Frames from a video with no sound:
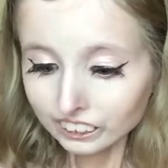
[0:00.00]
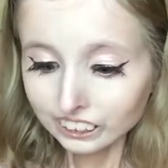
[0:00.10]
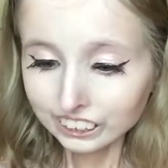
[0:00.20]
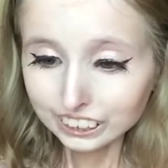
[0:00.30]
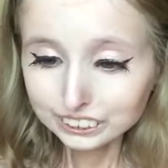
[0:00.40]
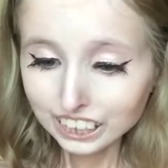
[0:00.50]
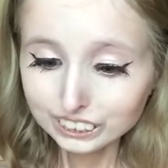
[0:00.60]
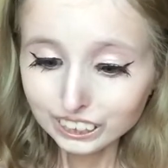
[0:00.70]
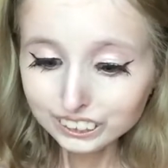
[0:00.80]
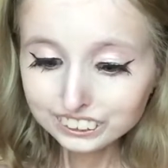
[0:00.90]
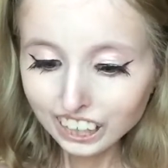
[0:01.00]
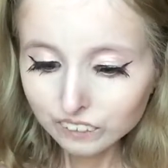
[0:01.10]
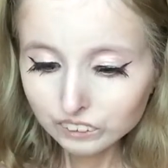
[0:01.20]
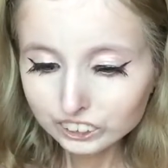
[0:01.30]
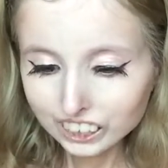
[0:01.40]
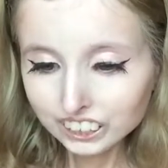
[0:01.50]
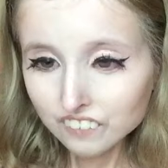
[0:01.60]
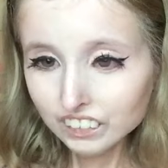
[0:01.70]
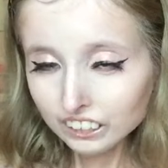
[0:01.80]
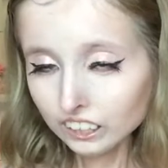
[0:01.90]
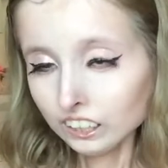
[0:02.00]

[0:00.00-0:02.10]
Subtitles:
I guess that tells you how much I love it.